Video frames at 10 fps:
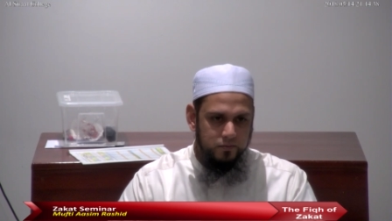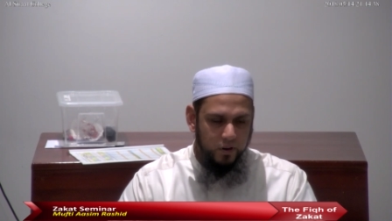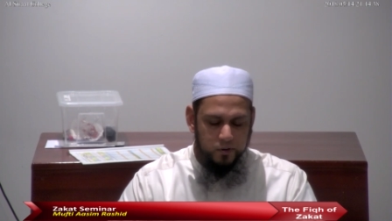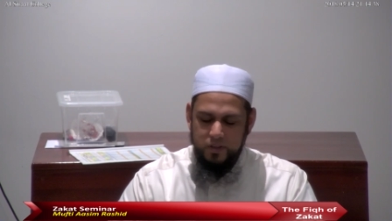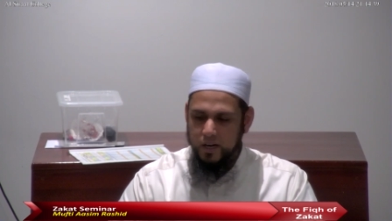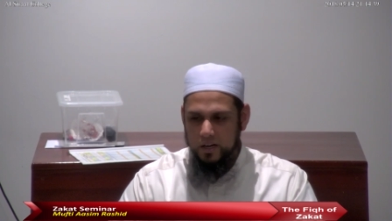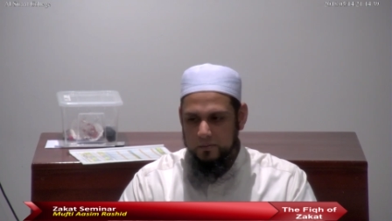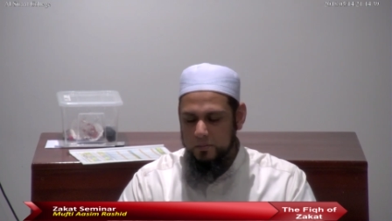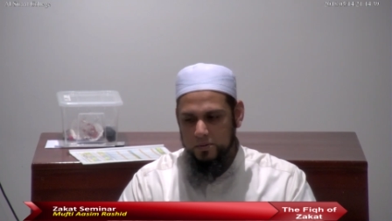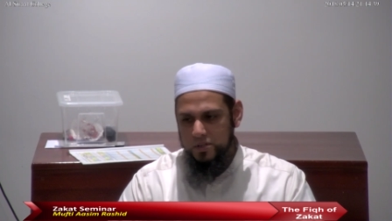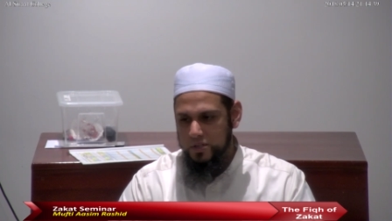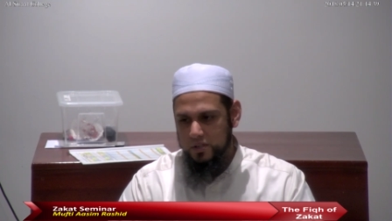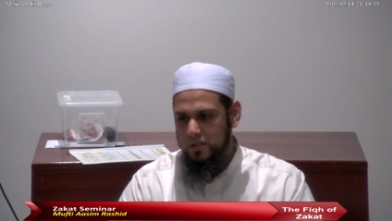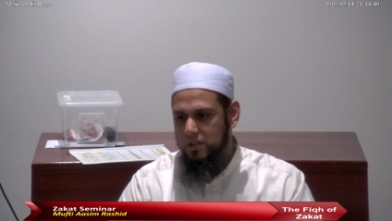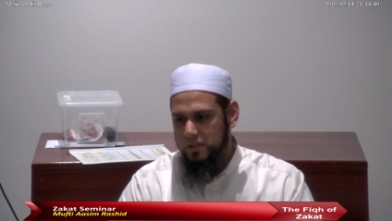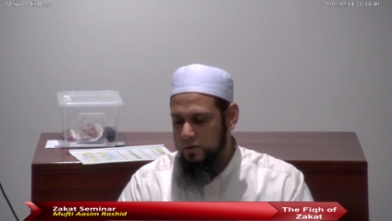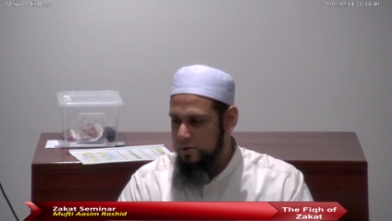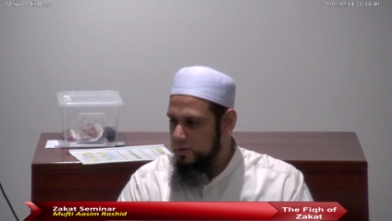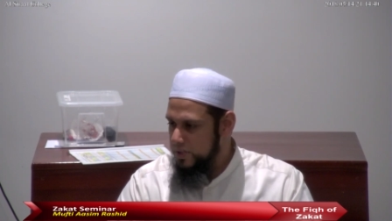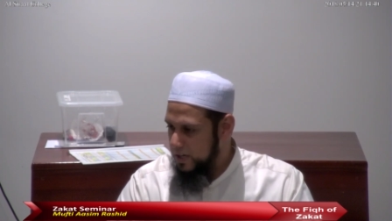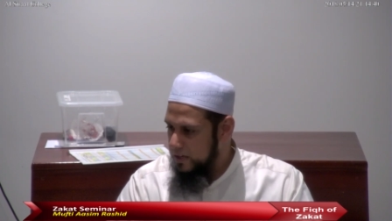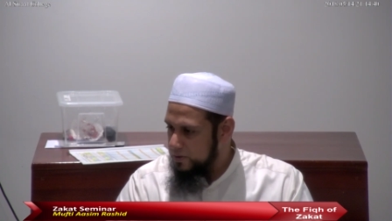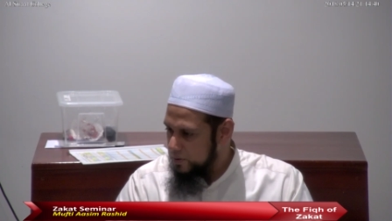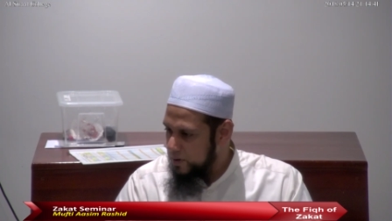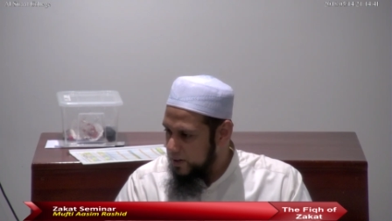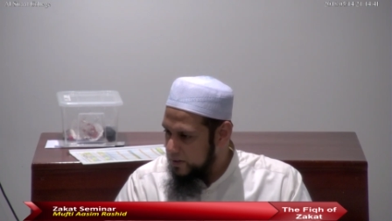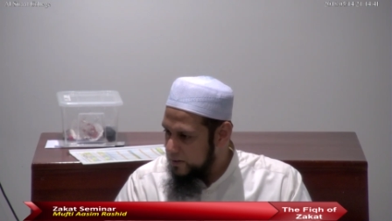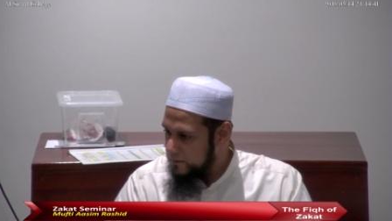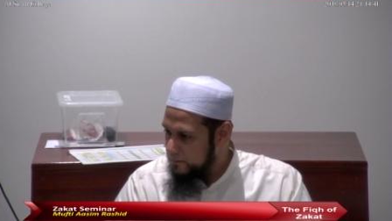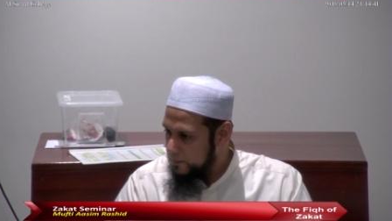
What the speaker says: following the Hanafi position, there is no zakat due on it.